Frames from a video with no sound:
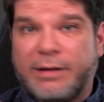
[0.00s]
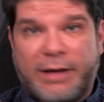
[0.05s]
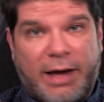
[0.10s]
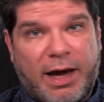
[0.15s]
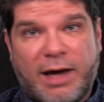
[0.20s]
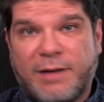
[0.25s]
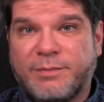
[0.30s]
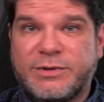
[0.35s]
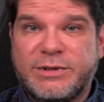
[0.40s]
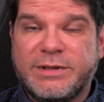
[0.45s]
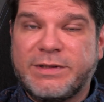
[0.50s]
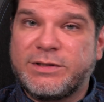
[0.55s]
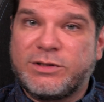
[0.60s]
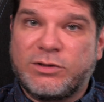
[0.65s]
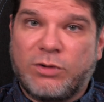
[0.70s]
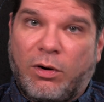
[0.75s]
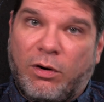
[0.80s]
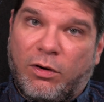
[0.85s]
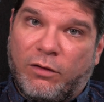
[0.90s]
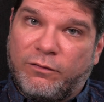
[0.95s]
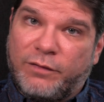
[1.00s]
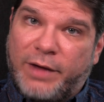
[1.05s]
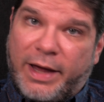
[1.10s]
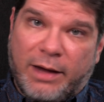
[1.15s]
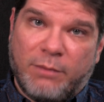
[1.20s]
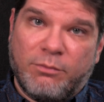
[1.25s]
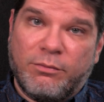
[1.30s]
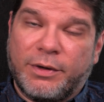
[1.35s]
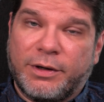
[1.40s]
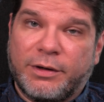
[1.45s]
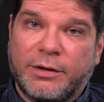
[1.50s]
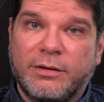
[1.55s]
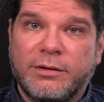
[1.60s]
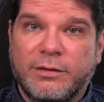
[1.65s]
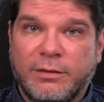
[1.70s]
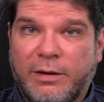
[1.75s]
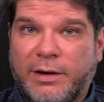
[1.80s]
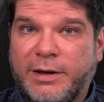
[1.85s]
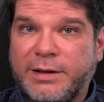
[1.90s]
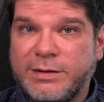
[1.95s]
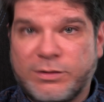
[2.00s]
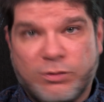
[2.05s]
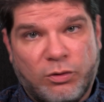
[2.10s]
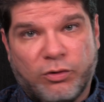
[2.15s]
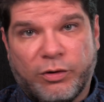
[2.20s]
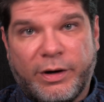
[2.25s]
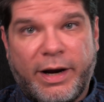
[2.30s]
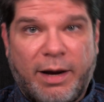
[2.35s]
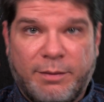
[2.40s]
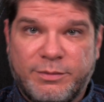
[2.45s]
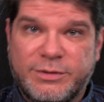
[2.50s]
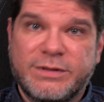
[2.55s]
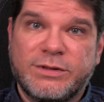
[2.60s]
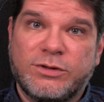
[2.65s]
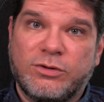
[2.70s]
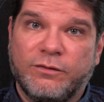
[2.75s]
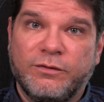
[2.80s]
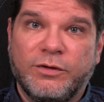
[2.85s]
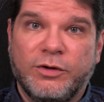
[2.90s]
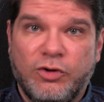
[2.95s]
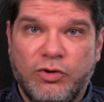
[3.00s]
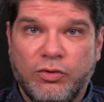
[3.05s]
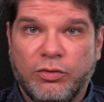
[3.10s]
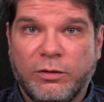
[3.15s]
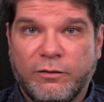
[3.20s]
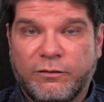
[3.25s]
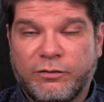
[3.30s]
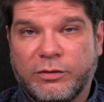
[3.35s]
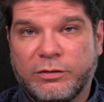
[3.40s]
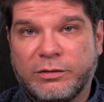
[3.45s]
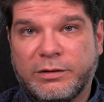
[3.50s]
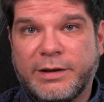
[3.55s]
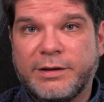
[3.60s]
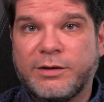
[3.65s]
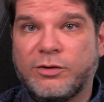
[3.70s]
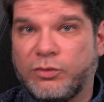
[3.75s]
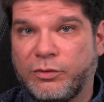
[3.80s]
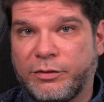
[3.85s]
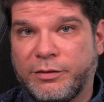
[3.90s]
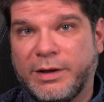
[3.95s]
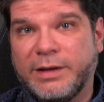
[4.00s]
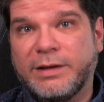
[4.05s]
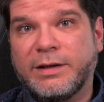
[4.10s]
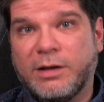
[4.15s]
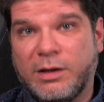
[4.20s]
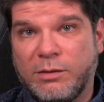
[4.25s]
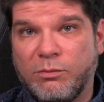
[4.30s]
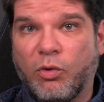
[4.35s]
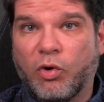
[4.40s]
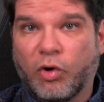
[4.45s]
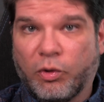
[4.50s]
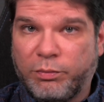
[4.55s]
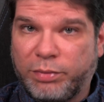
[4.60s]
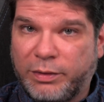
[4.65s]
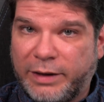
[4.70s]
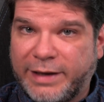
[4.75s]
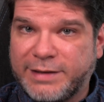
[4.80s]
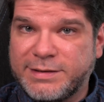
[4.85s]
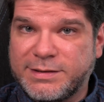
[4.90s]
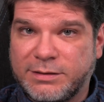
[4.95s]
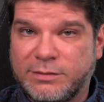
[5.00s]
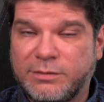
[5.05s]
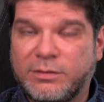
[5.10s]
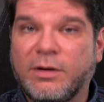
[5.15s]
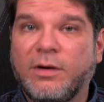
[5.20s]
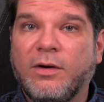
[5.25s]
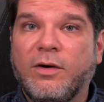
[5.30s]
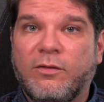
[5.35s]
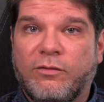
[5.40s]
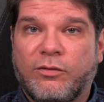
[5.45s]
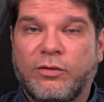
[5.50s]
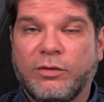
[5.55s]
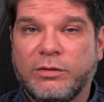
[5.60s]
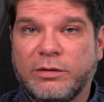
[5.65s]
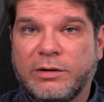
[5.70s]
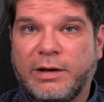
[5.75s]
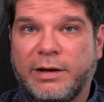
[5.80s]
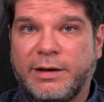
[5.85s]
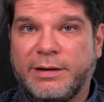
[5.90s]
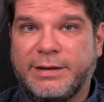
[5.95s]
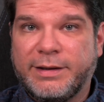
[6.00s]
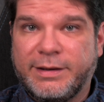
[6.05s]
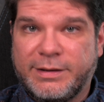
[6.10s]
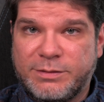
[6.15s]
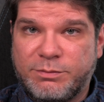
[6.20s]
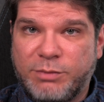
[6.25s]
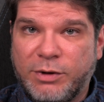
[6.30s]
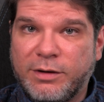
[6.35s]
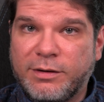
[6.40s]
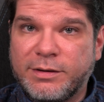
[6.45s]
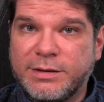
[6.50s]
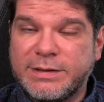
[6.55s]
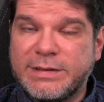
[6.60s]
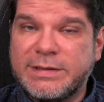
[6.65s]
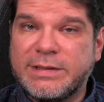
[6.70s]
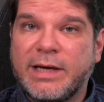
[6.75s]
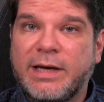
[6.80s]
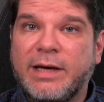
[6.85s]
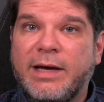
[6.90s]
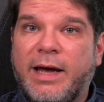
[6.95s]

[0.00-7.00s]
absence of amber lights or absence of the dual front lights to create a more pleasant front light experience